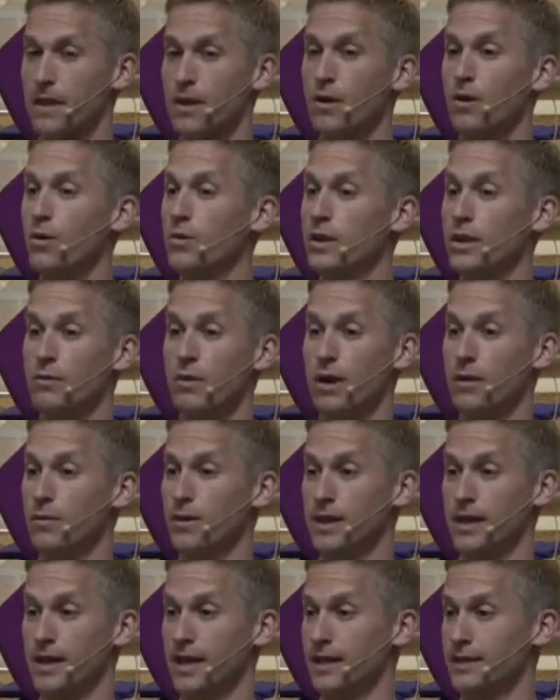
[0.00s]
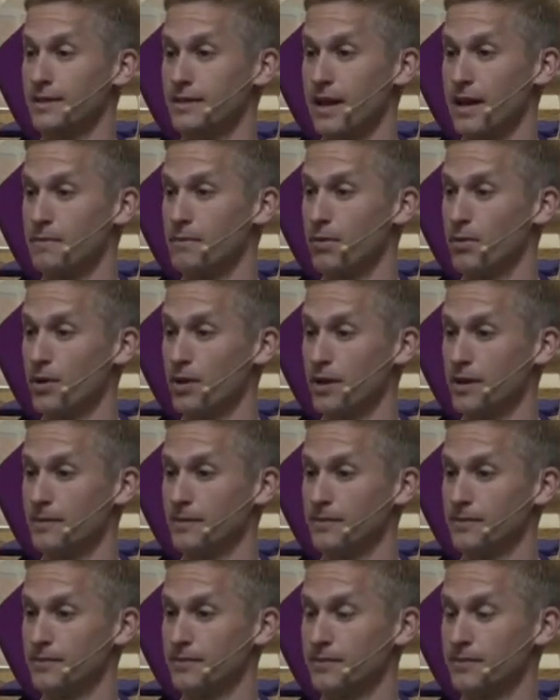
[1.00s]
The only way we can get to that
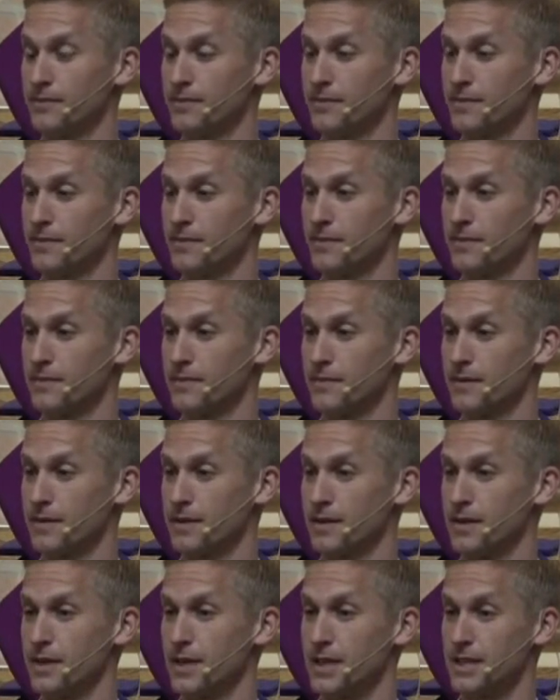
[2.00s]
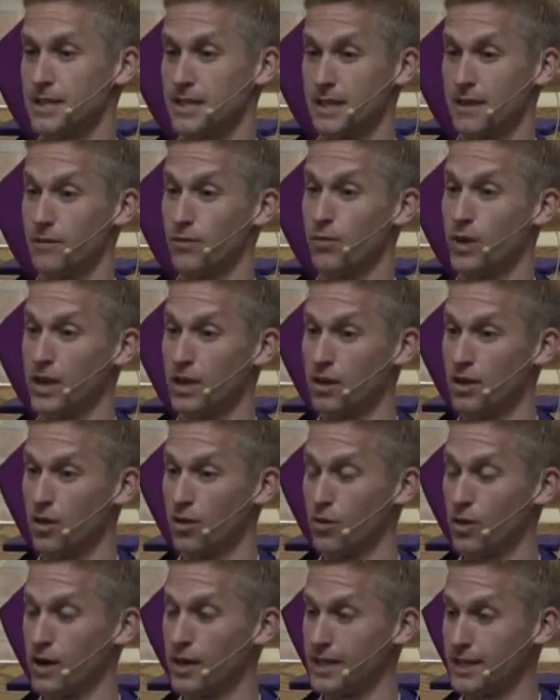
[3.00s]
point is if we
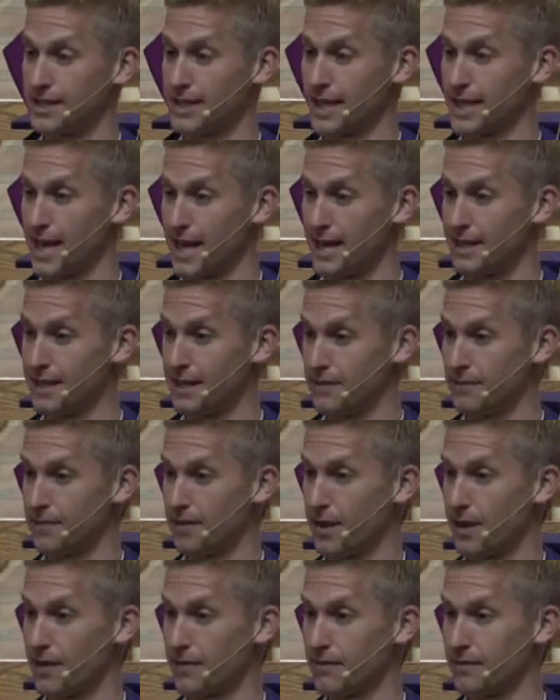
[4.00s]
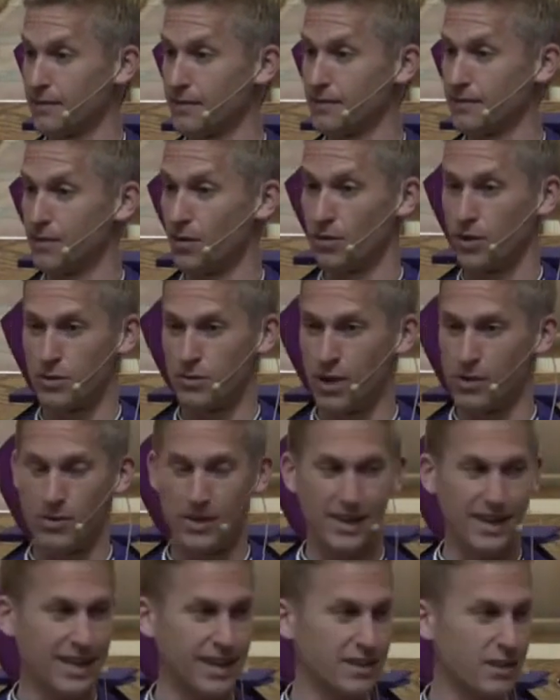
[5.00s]
know what it is that God did for us. The only way
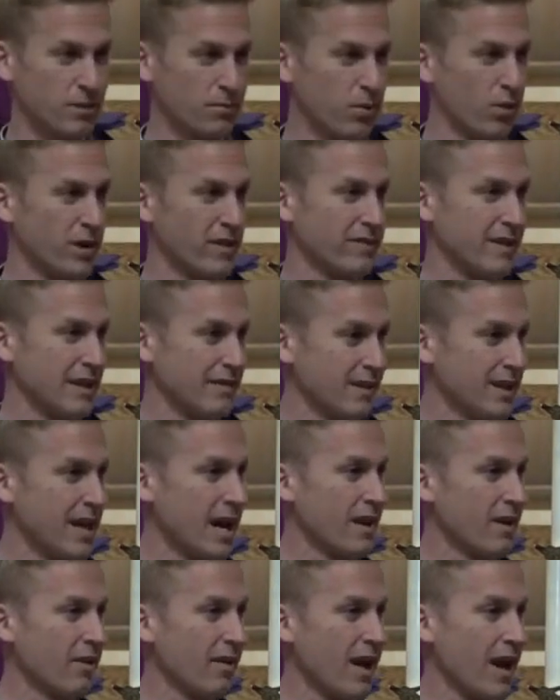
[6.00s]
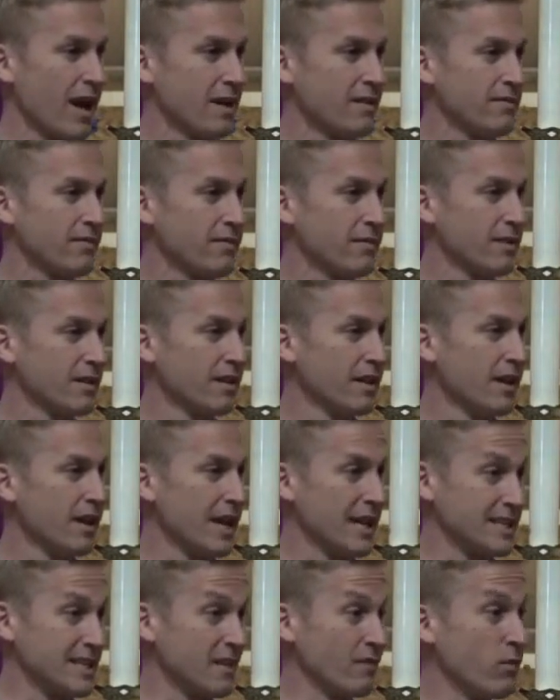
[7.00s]
we can get to the point of giving God our life
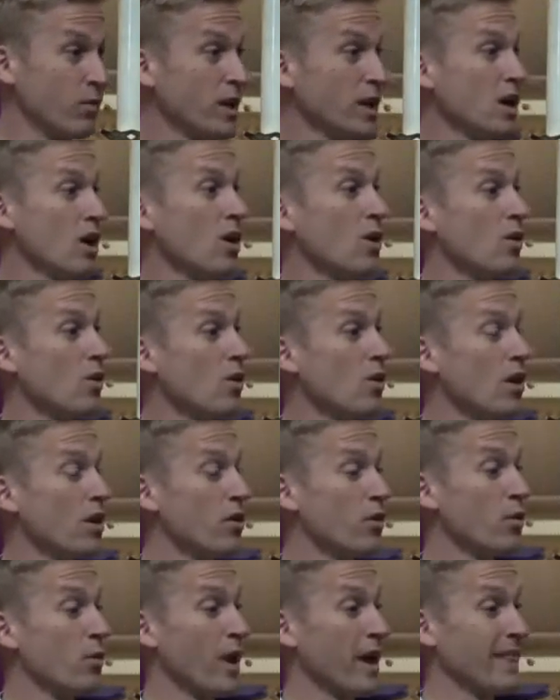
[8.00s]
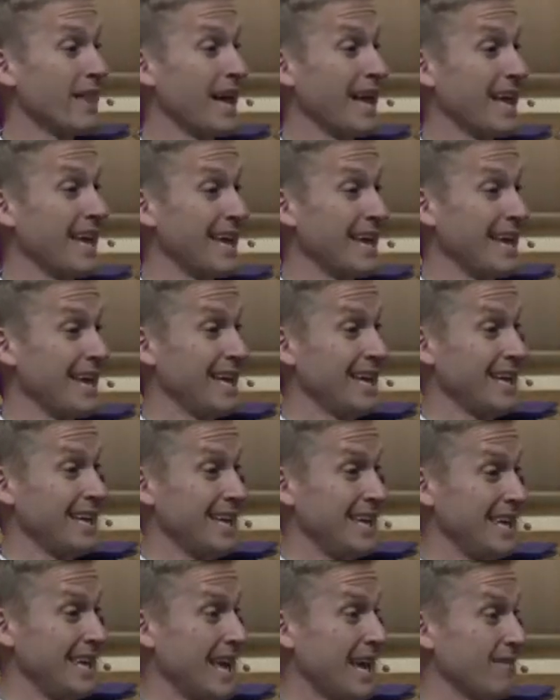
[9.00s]
is if we know the way that
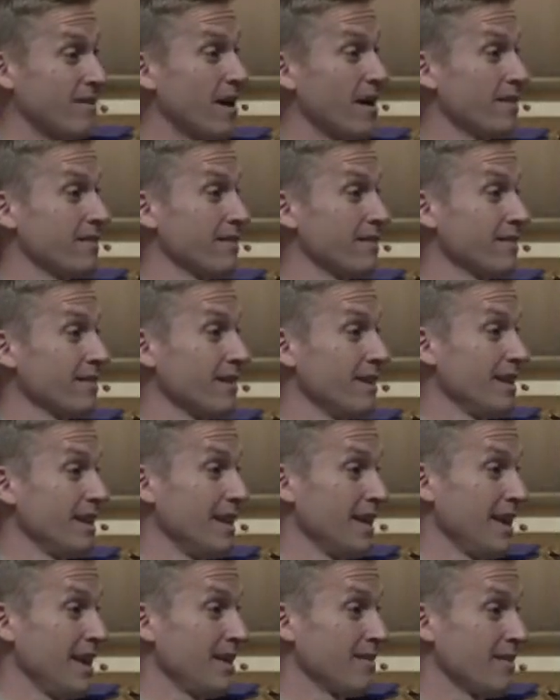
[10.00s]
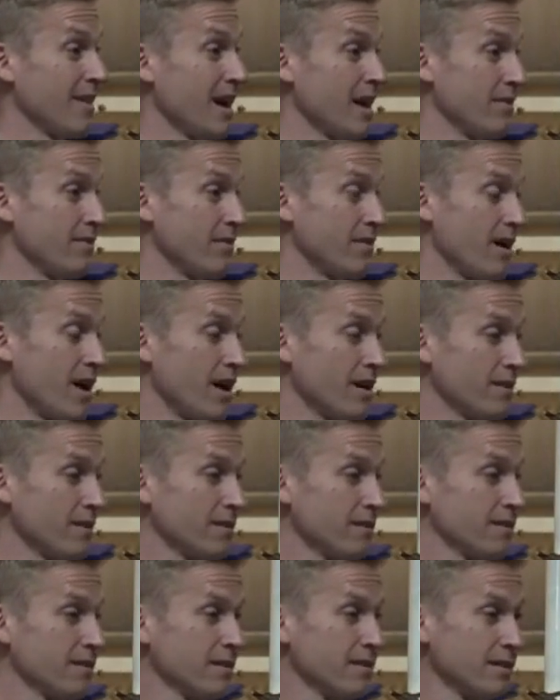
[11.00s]
he gave us his life for
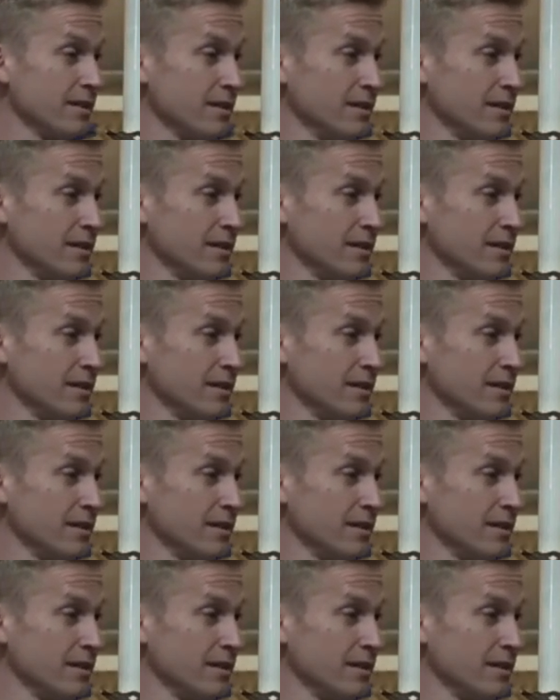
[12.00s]
us.